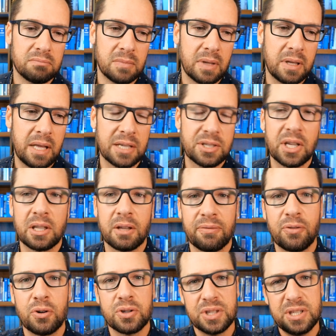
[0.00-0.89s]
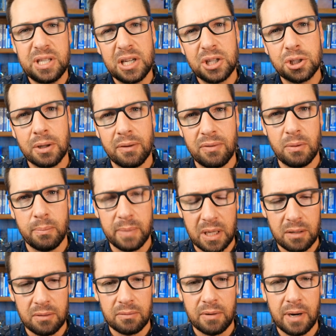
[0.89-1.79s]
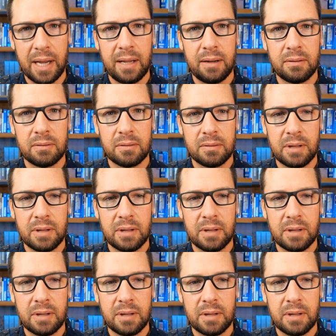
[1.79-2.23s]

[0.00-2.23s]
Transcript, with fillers: that's like the first dish of the meal, right?